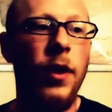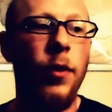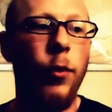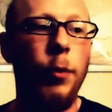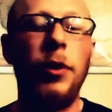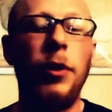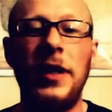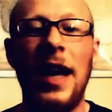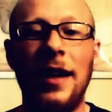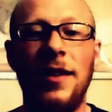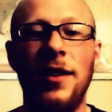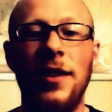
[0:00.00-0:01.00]
would
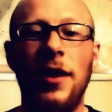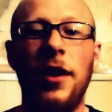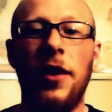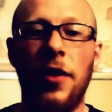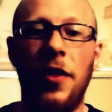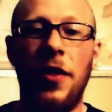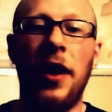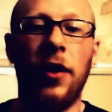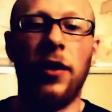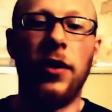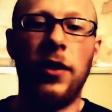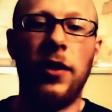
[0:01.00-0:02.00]
protect
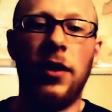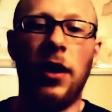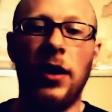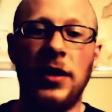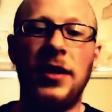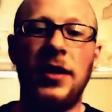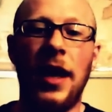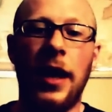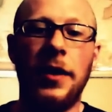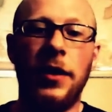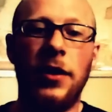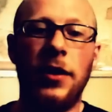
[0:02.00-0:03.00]
their uh,
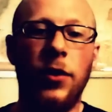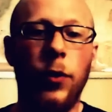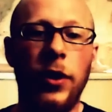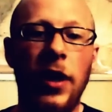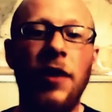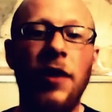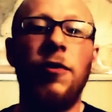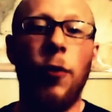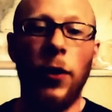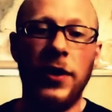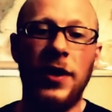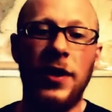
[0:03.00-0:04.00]
say, would
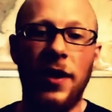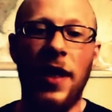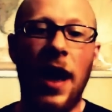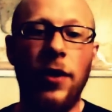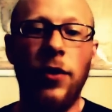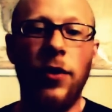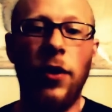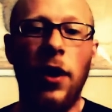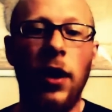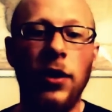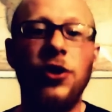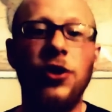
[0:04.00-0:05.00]
enforce that
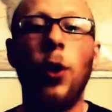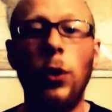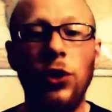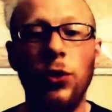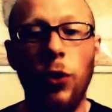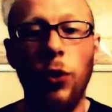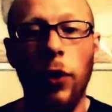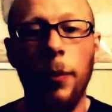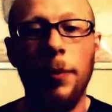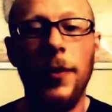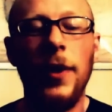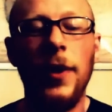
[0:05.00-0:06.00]
uh, social norm.
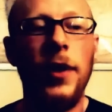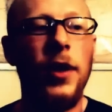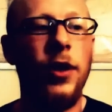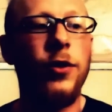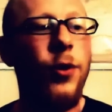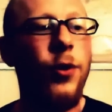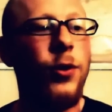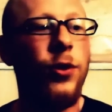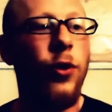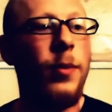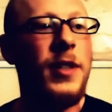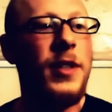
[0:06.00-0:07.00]
You know, social
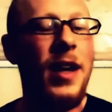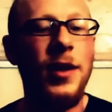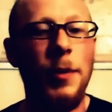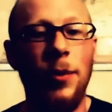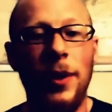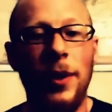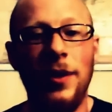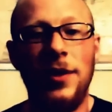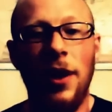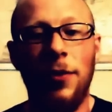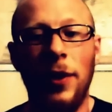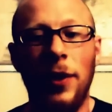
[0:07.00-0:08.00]
norms tend to be re
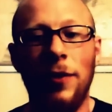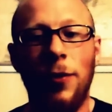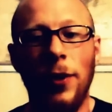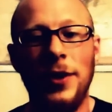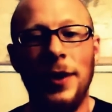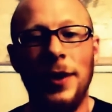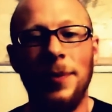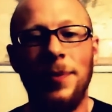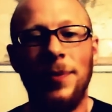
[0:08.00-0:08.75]
self-reinforcing.